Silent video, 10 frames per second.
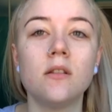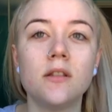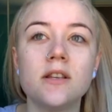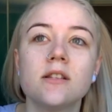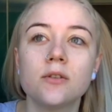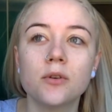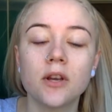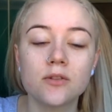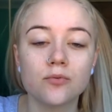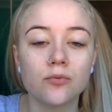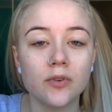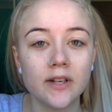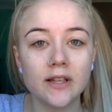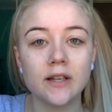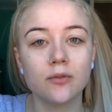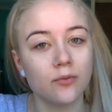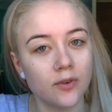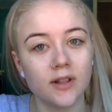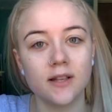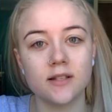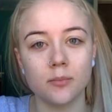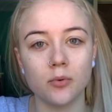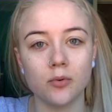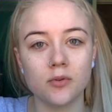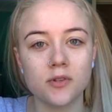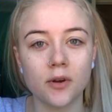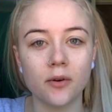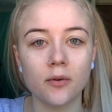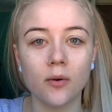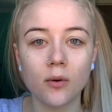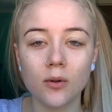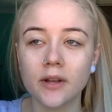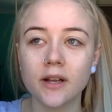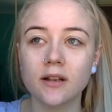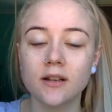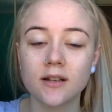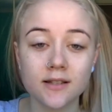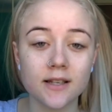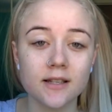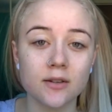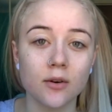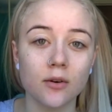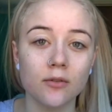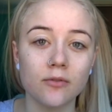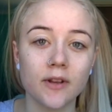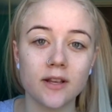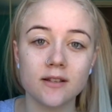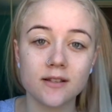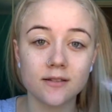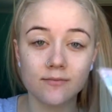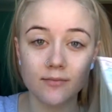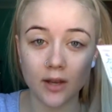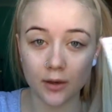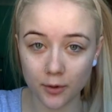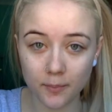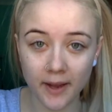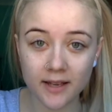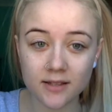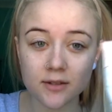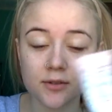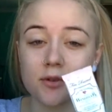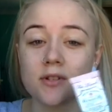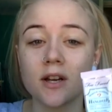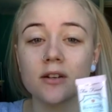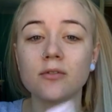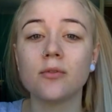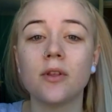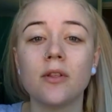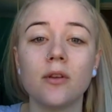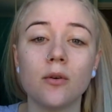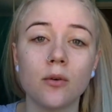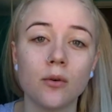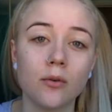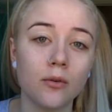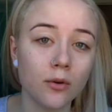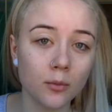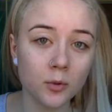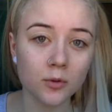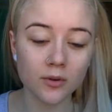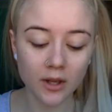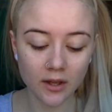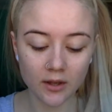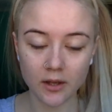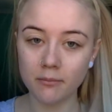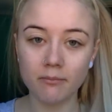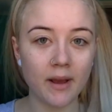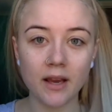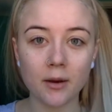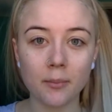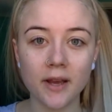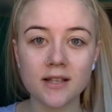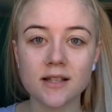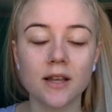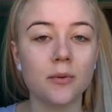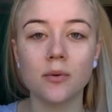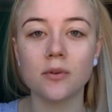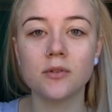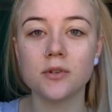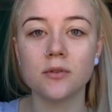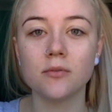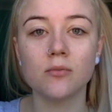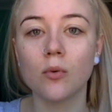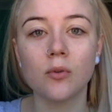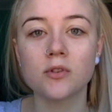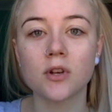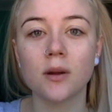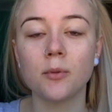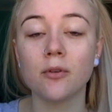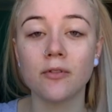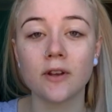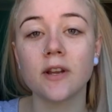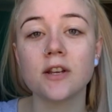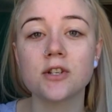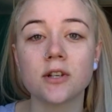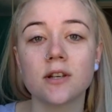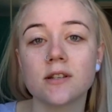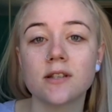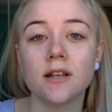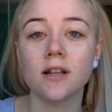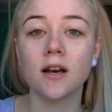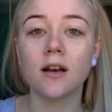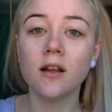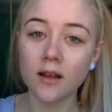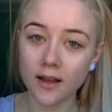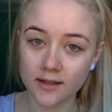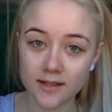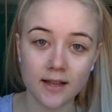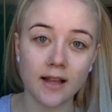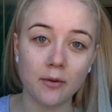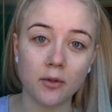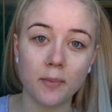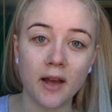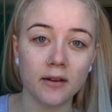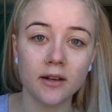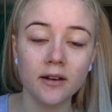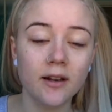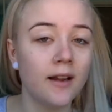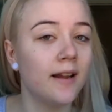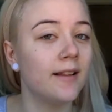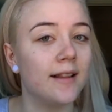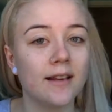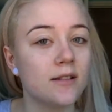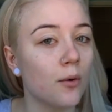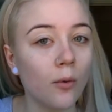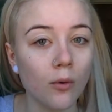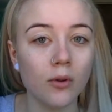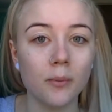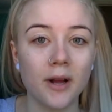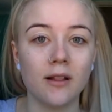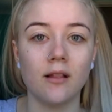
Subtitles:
This look is really simple. So all it consists of is a good base. So start off with your normal makeup base that you would do all the time, your foundation, concealer, and set that with powder, and then it's all about